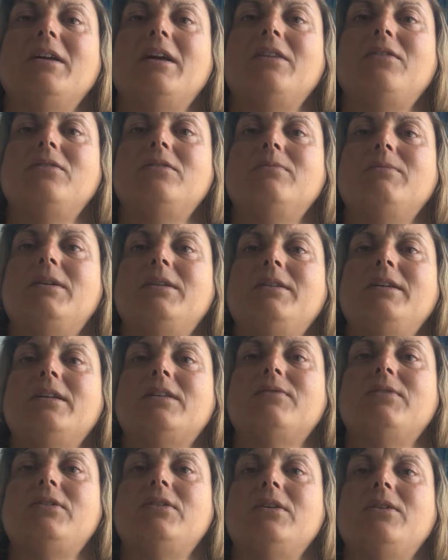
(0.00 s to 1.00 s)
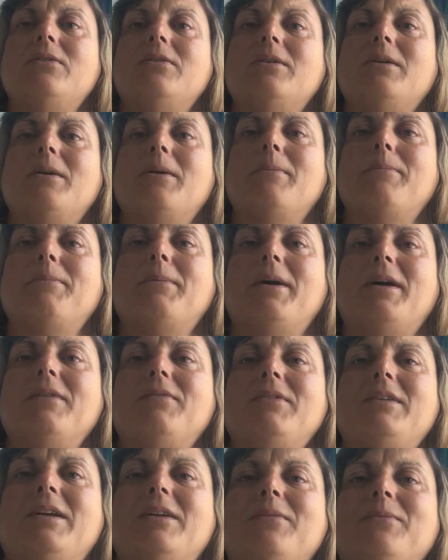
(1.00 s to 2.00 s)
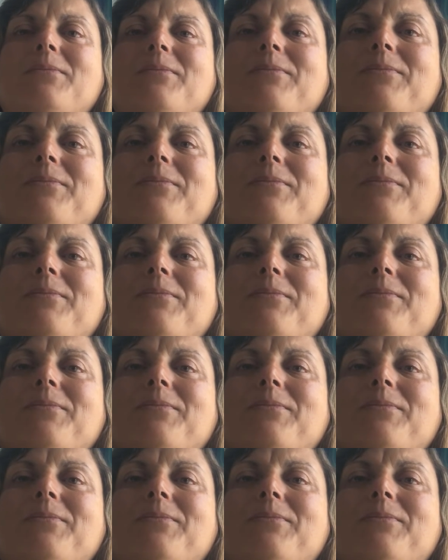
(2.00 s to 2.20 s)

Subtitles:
and until my next video, bye for now.